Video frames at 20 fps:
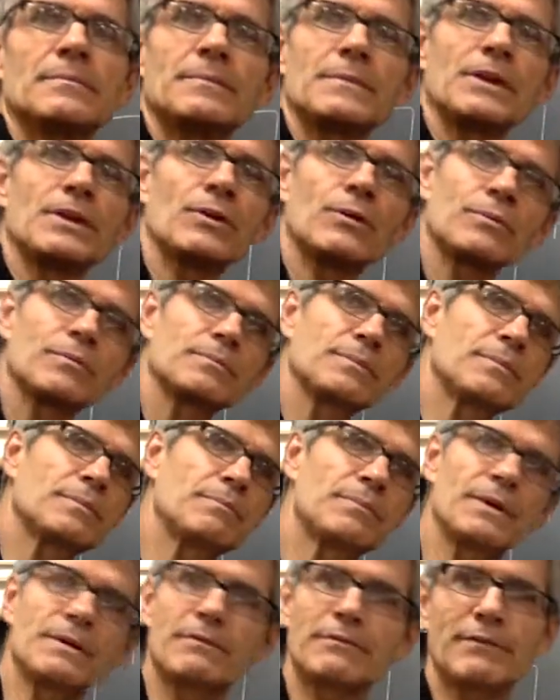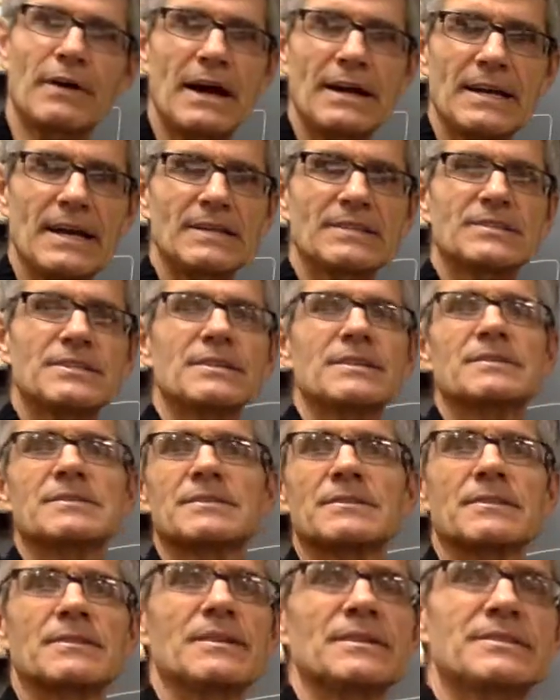you know,
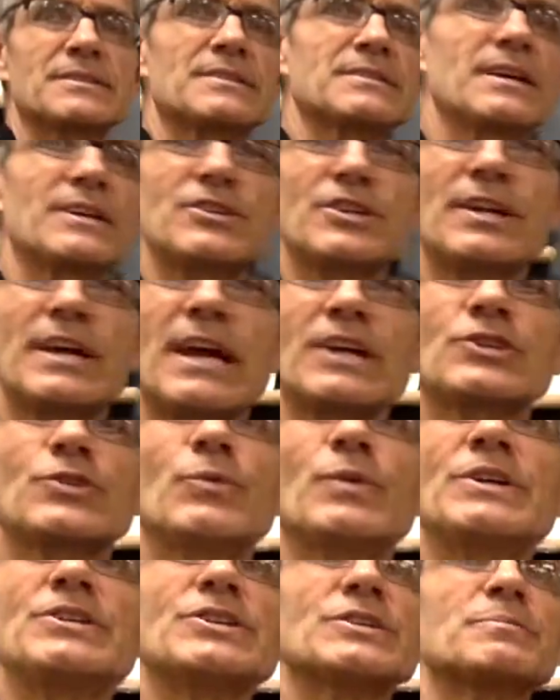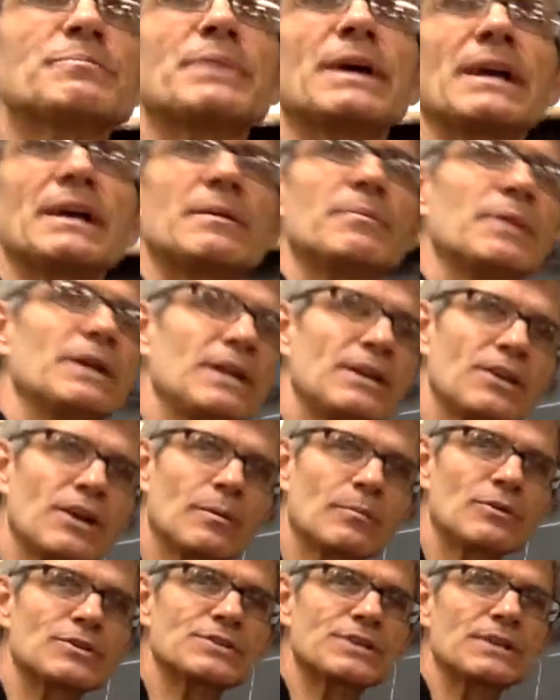finances, this is education. We just pick committee
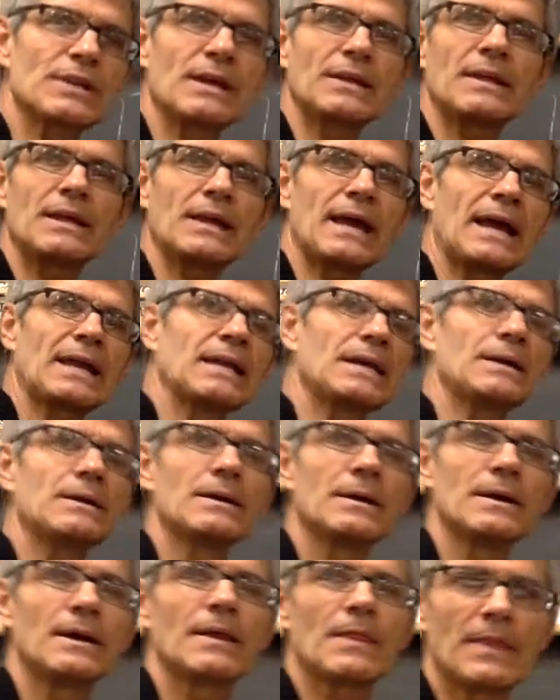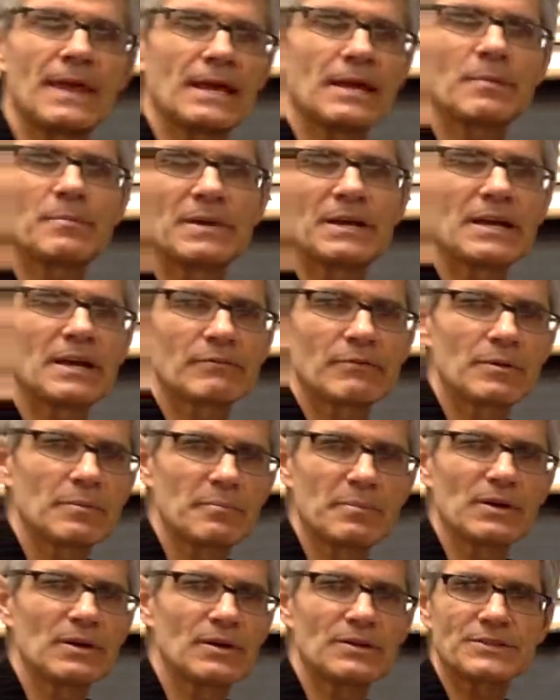numbers, and then they can be given
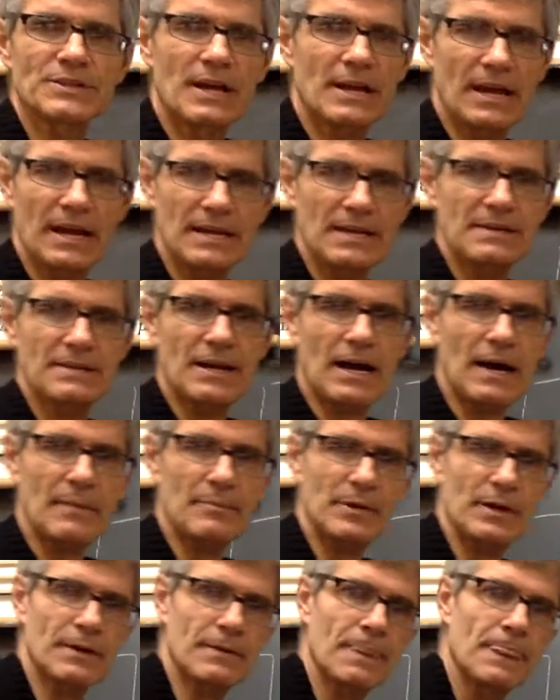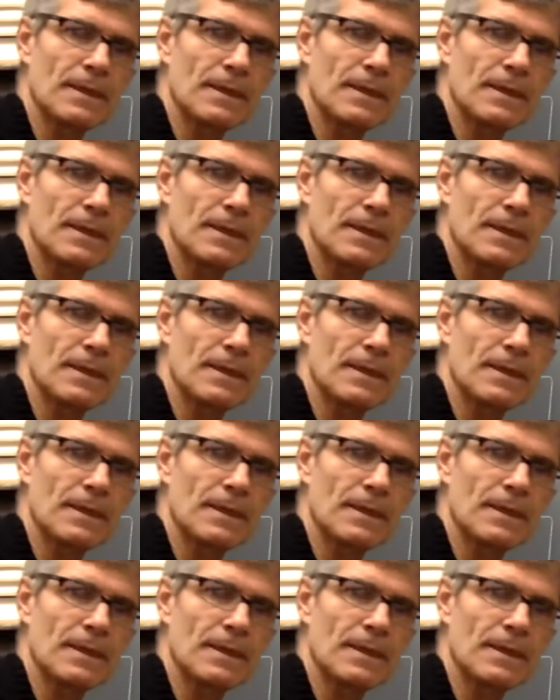bills on any topic.